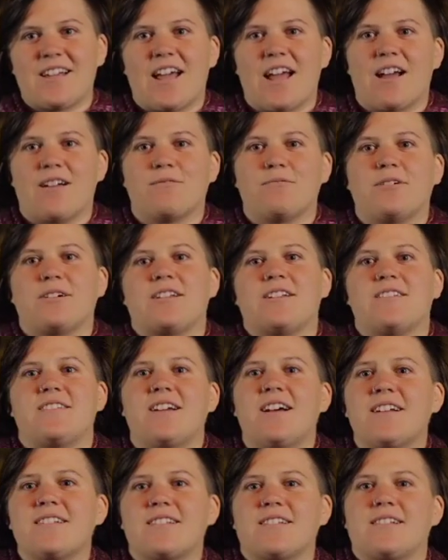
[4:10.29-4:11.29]
And what he
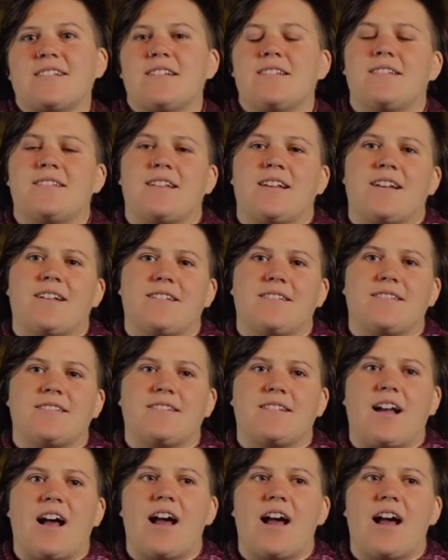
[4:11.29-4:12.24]
does is he says,